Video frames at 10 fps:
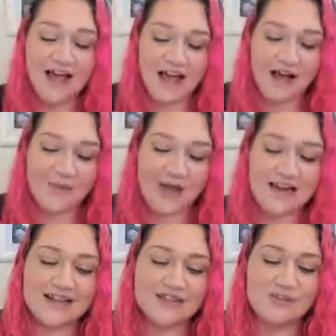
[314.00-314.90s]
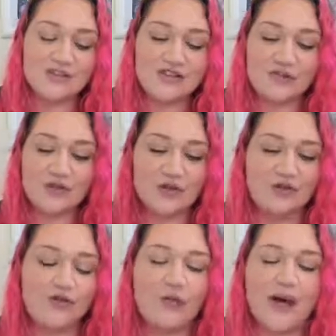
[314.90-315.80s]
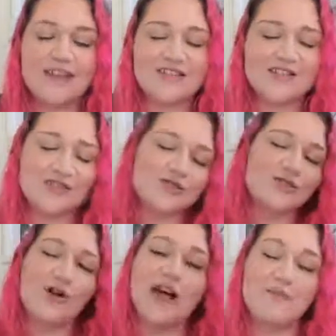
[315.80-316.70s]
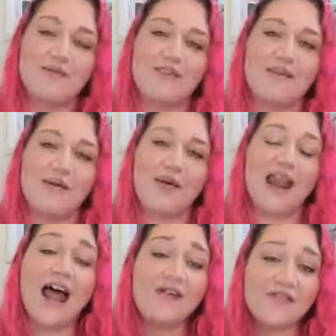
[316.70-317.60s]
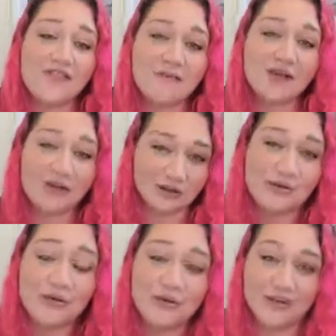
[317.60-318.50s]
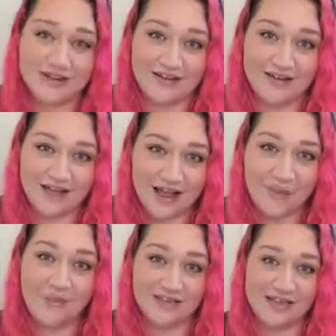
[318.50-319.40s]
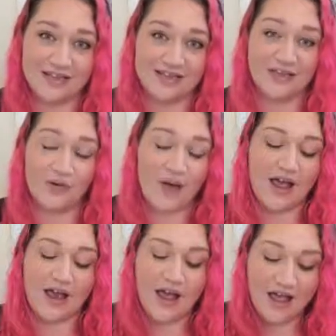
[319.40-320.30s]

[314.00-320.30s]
And it's just a beautiful way to describe to them and have them included in that particular way.